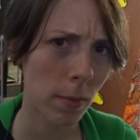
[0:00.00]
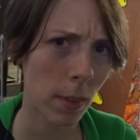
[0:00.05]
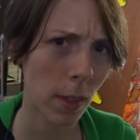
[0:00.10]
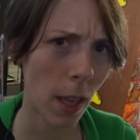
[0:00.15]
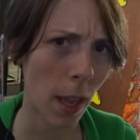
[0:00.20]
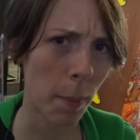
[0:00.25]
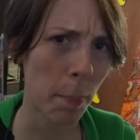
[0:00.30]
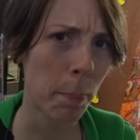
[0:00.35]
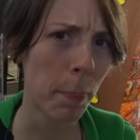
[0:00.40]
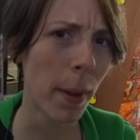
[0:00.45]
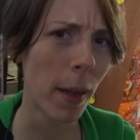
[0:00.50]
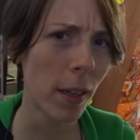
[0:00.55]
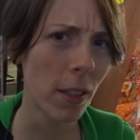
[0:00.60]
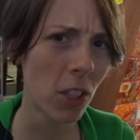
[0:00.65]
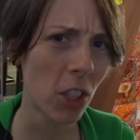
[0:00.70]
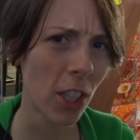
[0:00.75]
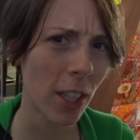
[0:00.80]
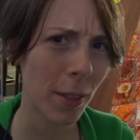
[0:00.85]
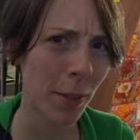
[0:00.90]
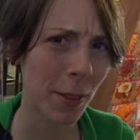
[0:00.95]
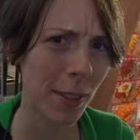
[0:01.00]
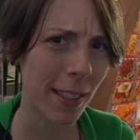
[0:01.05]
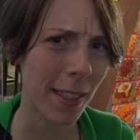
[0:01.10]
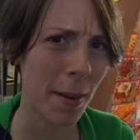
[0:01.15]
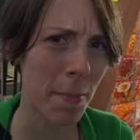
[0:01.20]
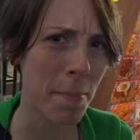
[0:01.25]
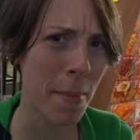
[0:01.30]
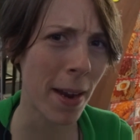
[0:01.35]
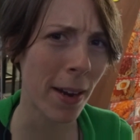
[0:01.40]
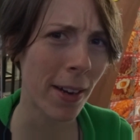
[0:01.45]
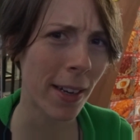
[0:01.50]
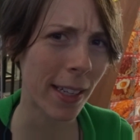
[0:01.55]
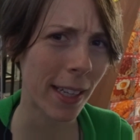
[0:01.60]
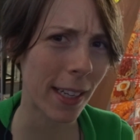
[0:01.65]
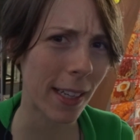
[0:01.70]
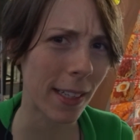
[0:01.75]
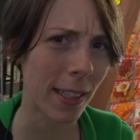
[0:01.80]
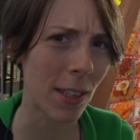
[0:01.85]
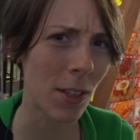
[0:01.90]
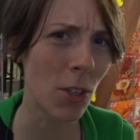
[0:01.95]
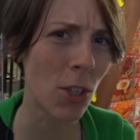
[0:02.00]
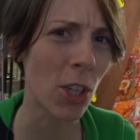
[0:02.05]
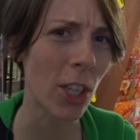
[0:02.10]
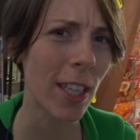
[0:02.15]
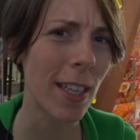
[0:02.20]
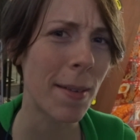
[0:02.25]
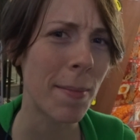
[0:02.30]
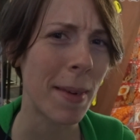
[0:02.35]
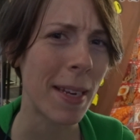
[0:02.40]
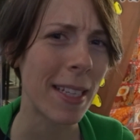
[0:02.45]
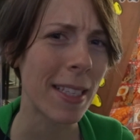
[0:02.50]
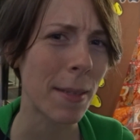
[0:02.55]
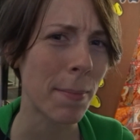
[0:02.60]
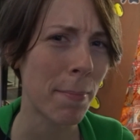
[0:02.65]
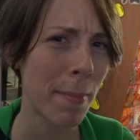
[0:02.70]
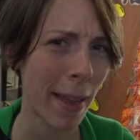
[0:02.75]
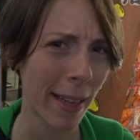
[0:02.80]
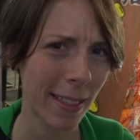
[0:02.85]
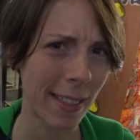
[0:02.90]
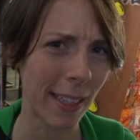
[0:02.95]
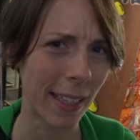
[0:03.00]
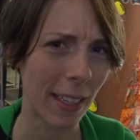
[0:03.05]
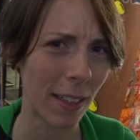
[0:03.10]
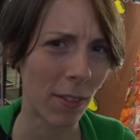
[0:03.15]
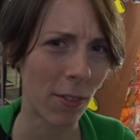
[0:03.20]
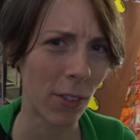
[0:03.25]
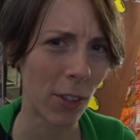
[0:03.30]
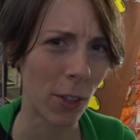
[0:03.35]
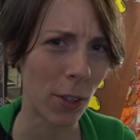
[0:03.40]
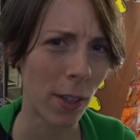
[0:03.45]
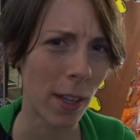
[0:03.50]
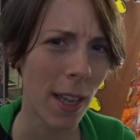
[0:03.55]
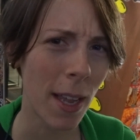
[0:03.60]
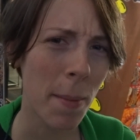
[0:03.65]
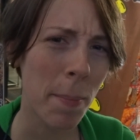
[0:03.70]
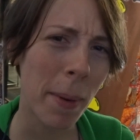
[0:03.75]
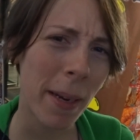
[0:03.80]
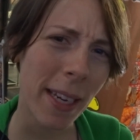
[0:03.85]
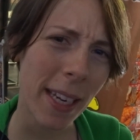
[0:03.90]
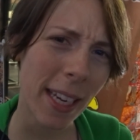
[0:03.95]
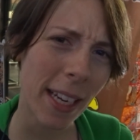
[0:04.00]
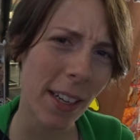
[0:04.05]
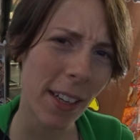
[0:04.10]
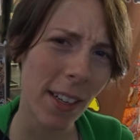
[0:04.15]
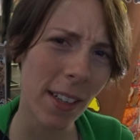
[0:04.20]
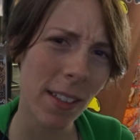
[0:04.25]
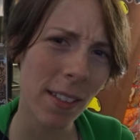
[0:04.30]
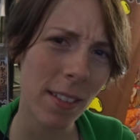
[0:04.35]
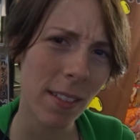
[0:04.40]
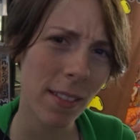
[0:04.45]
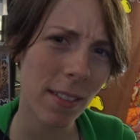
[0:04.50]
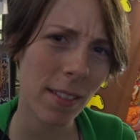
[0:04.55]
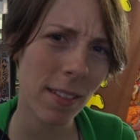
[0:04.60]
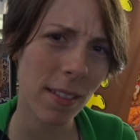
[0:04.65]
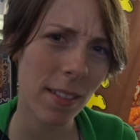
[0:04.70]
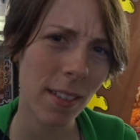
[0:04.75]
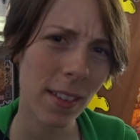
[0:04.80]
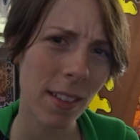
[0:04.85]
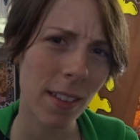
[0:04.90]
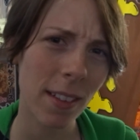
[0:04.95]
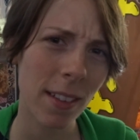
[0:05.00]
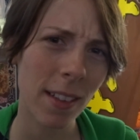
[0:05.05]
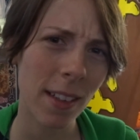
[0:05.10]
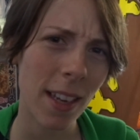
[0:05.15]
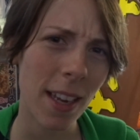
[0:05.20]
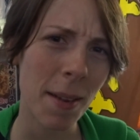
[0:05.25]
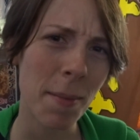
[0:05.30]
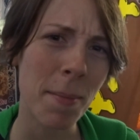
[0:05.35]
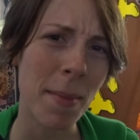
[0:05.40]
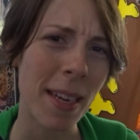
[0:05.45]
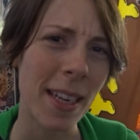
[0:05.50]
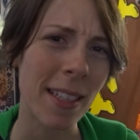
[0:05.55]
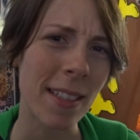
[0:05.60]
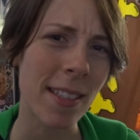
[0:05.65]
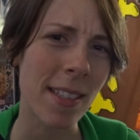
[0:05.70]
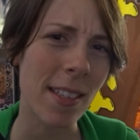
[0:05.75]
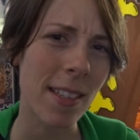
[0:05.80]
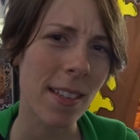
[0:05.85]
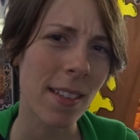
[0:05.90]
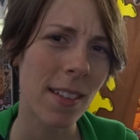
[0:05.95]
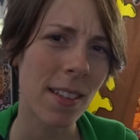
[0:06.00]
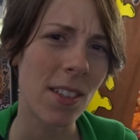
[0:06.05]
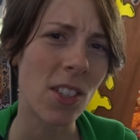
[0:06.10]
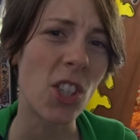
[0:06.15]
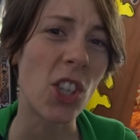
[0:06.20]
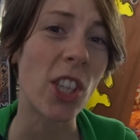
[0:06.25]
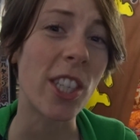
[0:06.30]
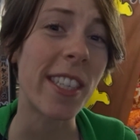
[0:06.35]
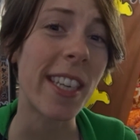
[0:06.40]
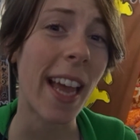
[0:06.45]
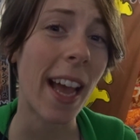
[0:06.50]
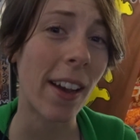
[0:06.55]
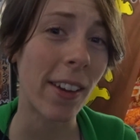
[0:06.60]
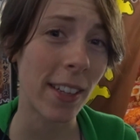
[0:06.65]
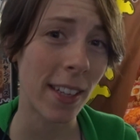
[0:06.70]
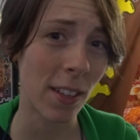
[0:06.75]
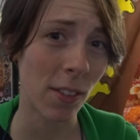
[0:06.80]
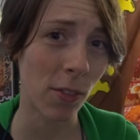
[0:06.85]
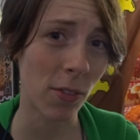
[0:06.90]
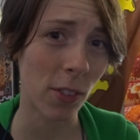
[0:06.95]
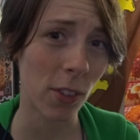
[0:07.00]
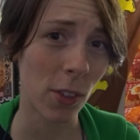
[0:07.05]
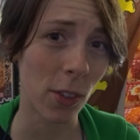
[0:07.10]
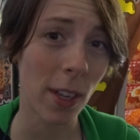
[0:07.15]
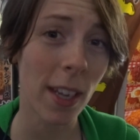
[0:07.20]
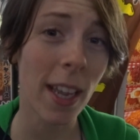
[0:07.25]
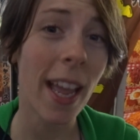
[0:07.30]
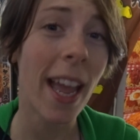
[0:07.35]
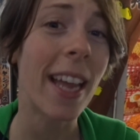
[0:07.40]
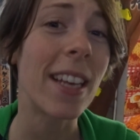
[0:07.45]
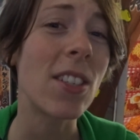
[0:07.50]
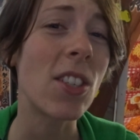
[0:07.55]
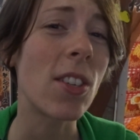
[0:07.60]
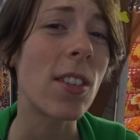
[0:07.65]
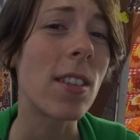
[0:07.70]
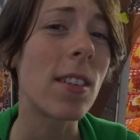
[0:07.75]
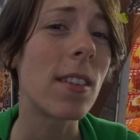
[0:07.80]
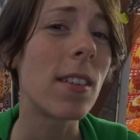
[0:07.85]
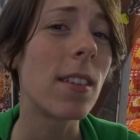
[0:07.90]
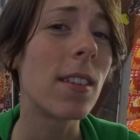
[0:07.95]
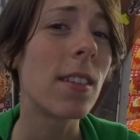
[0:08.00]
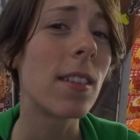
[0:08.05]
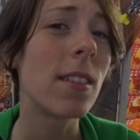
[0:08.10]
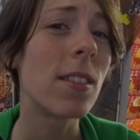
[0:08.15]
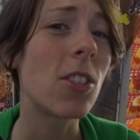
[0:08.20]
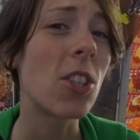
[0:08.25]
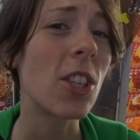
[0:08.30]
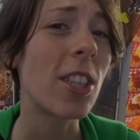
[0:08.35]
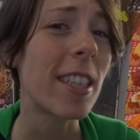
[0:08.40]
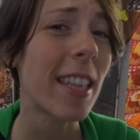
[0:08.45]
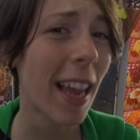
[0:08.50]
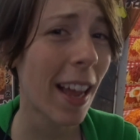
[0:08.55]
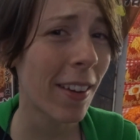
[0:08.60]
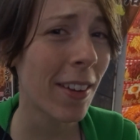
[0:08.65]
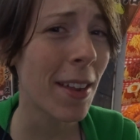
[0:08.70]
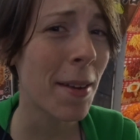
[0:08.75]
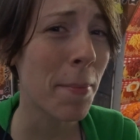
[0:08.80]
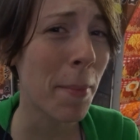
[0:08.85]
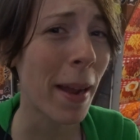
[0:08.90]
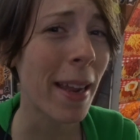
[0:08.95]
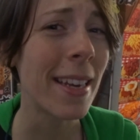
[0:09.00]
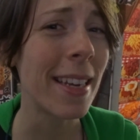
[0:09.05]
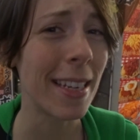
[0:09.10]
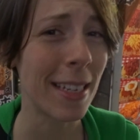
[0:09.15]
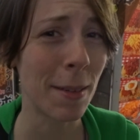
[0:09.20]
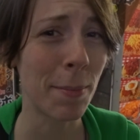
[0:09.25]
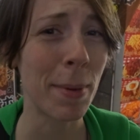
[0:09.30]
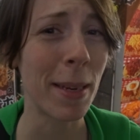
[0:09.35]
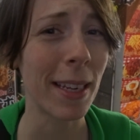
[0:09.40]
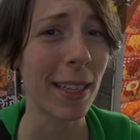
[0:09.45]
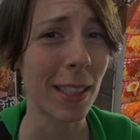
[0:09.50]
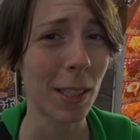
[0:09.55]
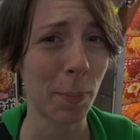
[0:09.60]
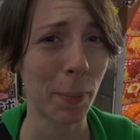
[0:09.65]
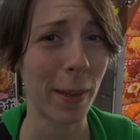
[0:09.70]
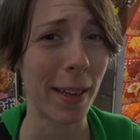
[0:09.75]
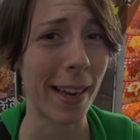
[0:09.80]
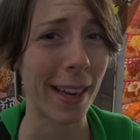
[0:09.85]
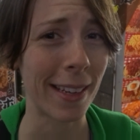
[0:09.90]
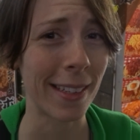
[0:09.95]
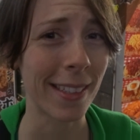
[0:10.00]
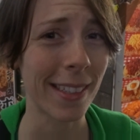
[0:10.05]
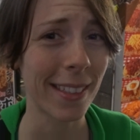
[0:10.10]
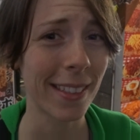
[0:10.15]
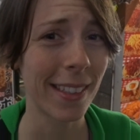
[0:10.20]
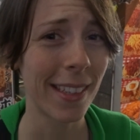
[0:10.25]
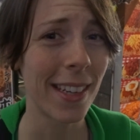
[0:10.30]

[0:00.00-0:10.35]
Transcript: And Ponchos in America usually means Mexican food. But here, it means Jitalian food. And Jitalian might need to be explained.